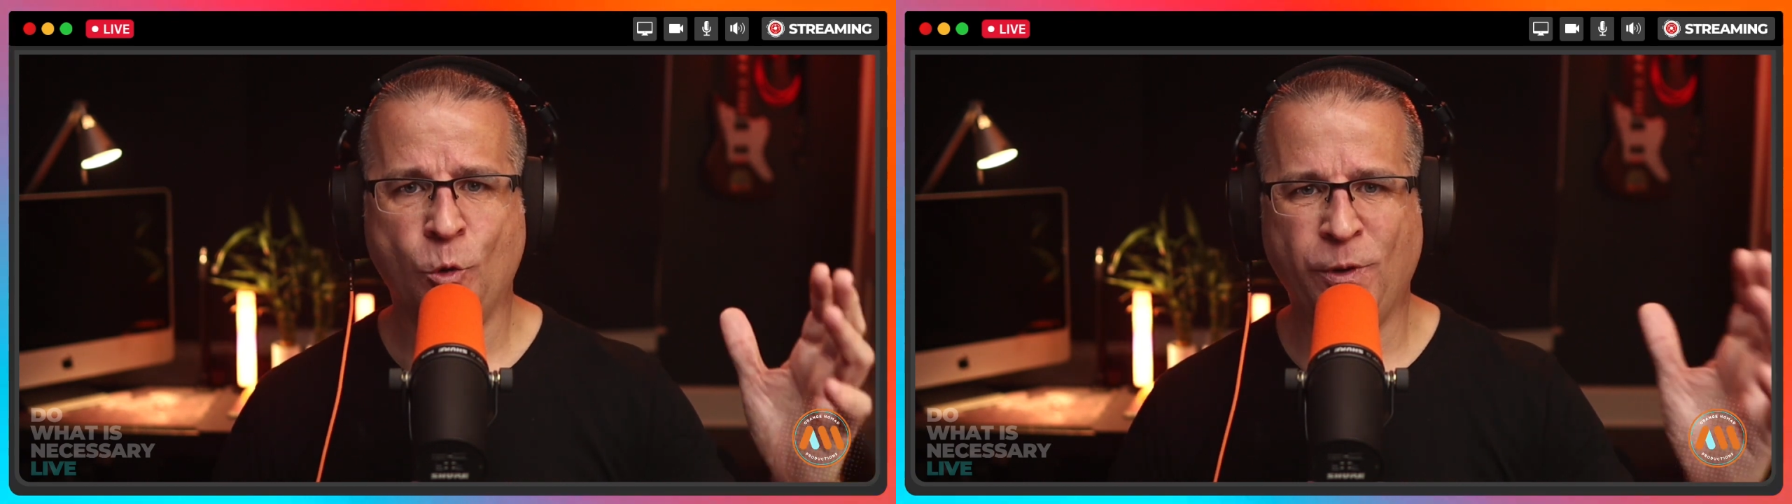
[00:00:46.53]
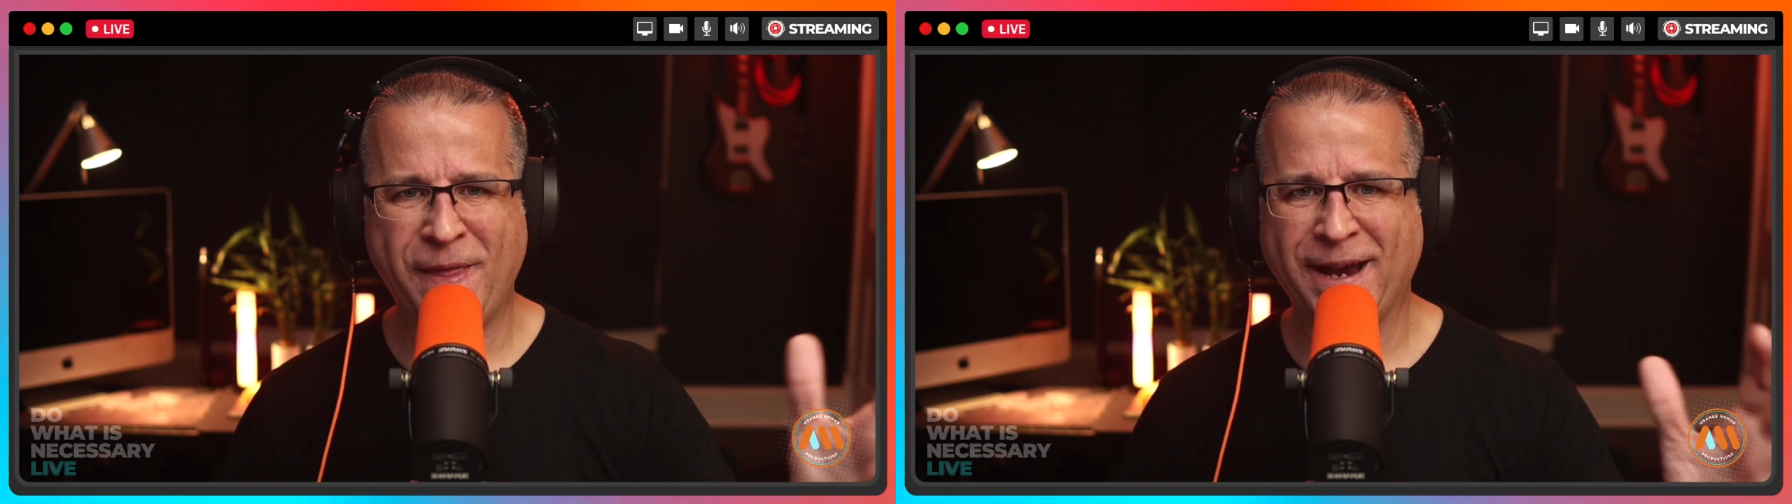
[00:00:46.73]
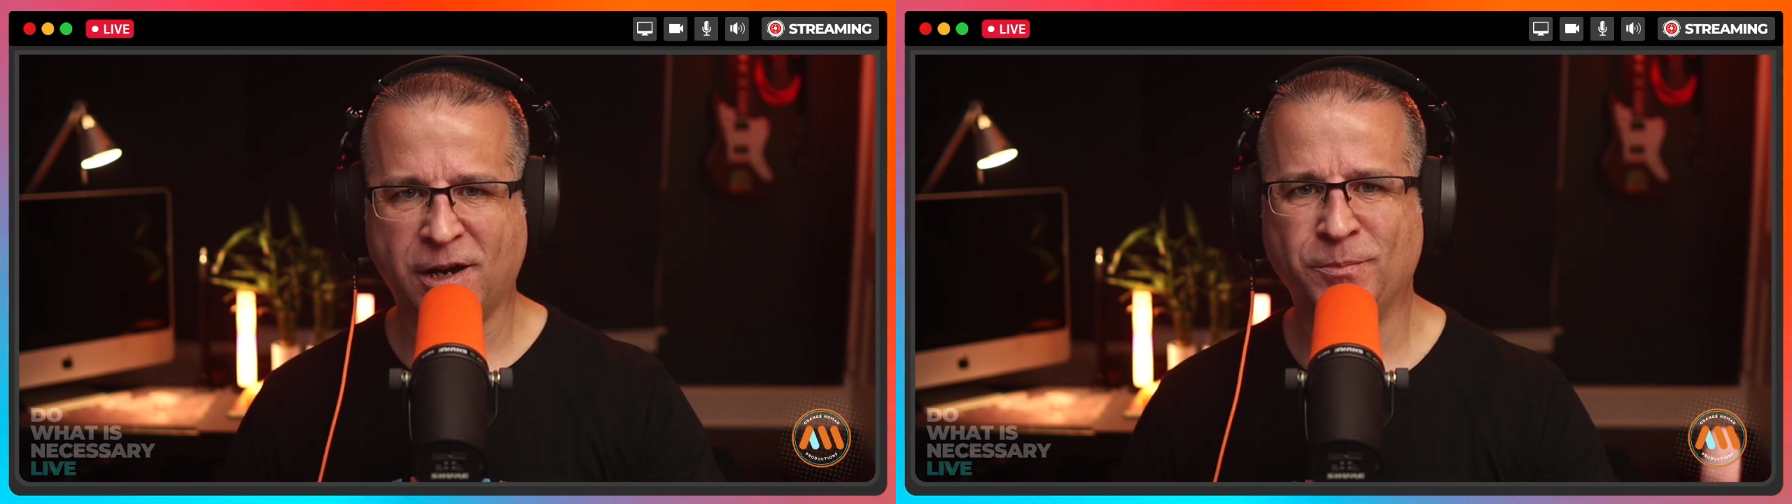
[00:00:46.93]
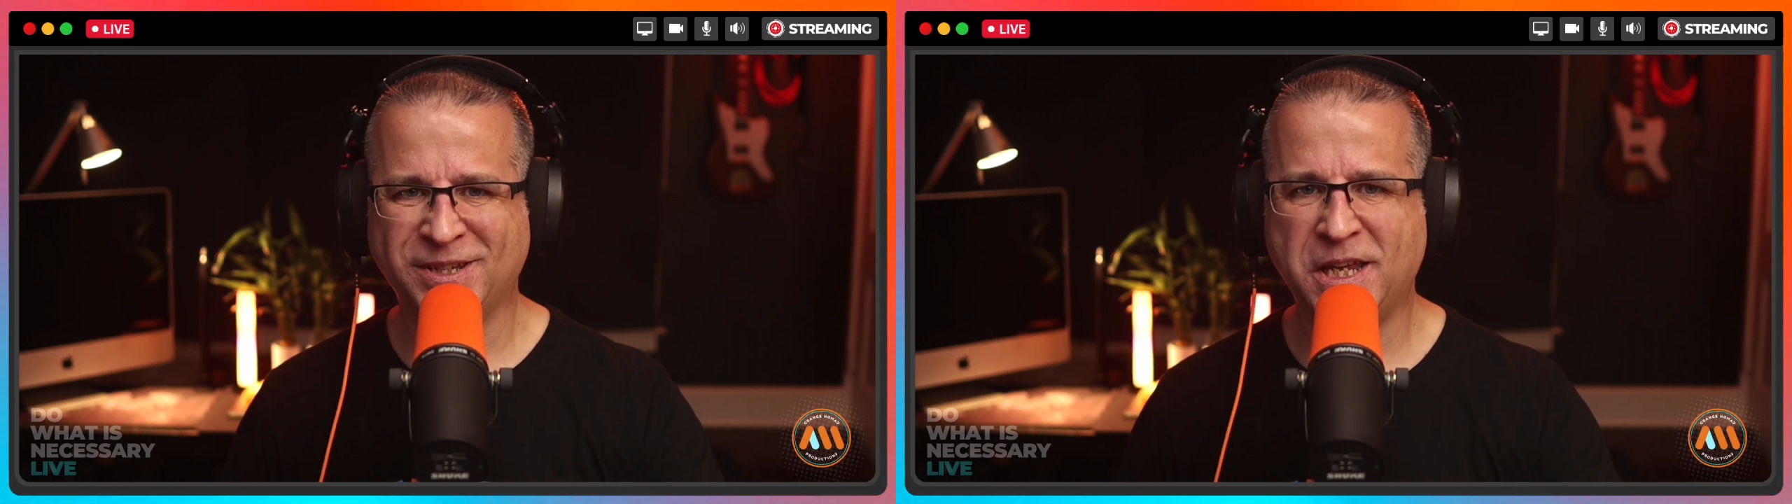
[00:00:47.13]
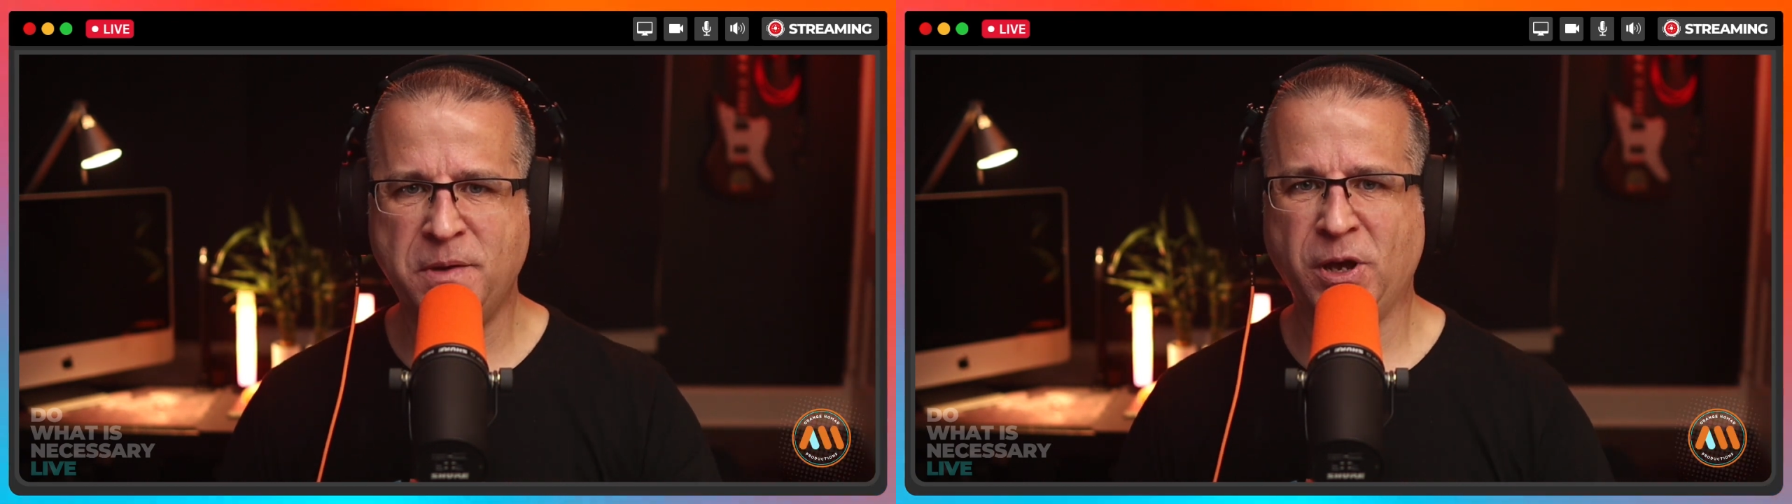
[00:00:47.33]
when that
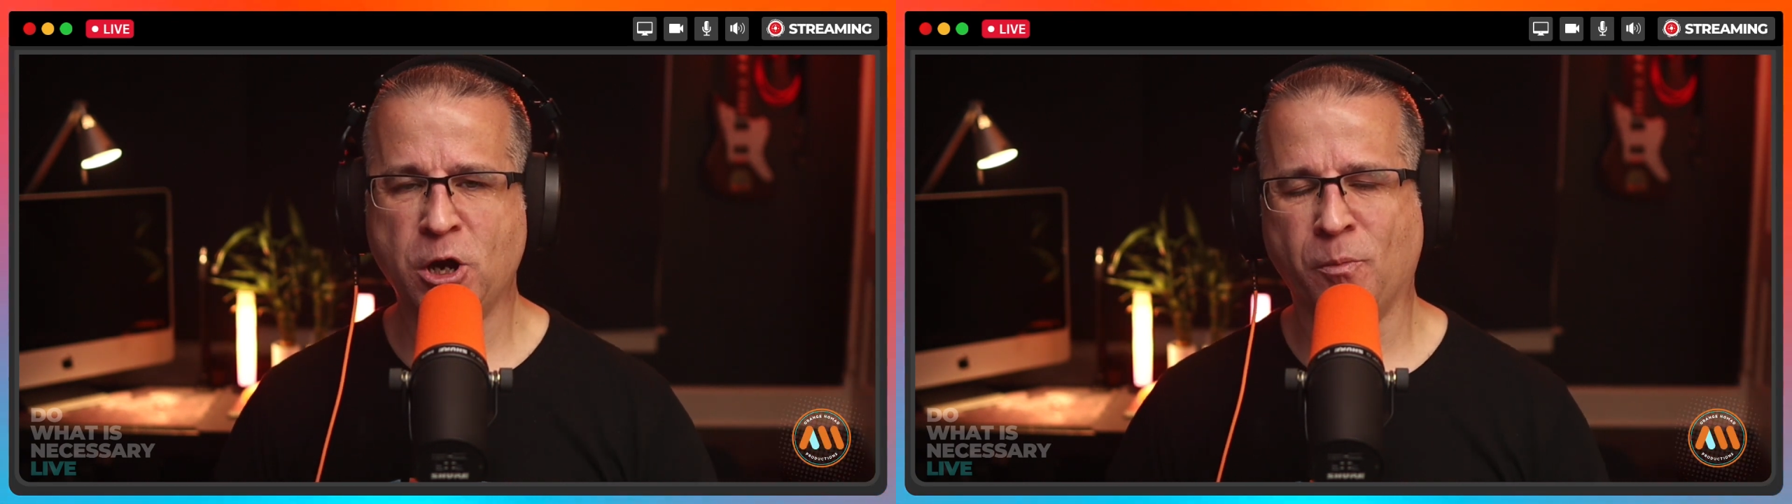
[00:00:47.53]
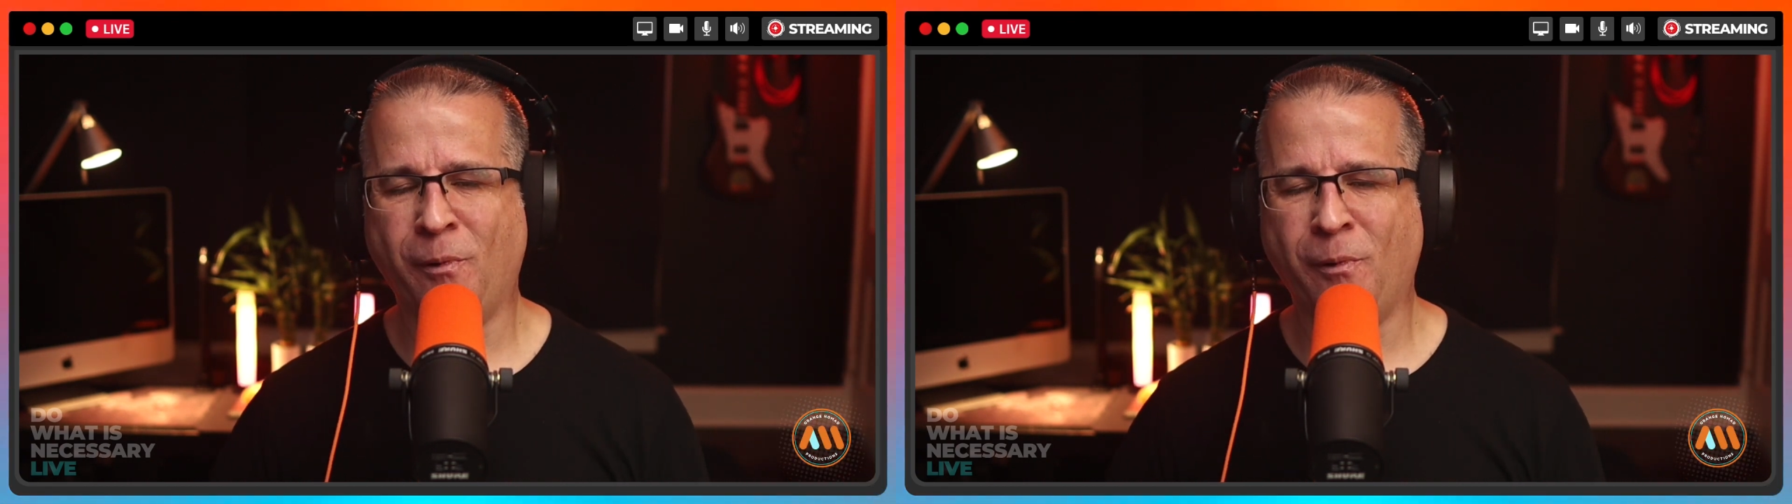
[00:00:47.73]
comes to keeping your